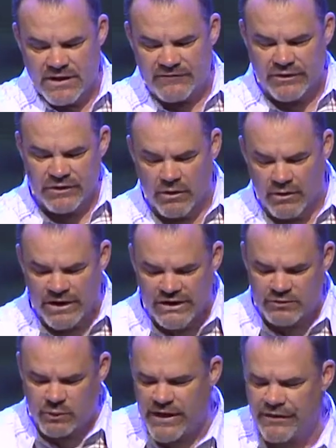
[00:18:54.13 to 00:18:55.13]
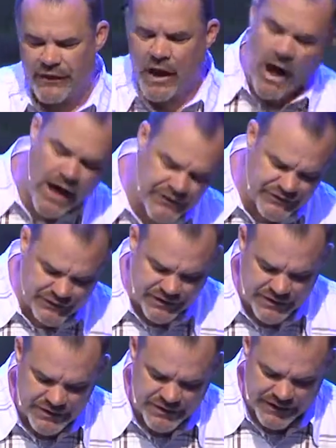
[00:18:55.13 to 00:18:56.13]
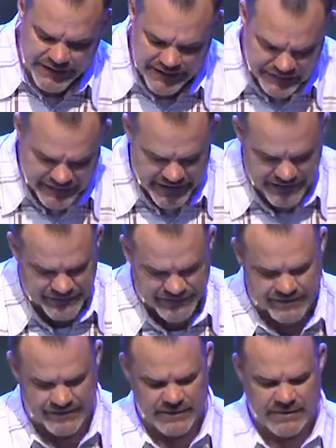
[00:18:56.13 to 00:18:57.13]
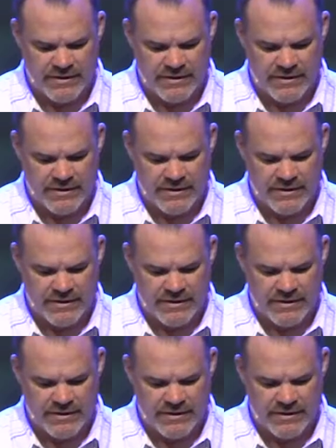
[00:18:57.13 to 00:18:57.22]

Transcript: If the Lord is with us, Gideon says.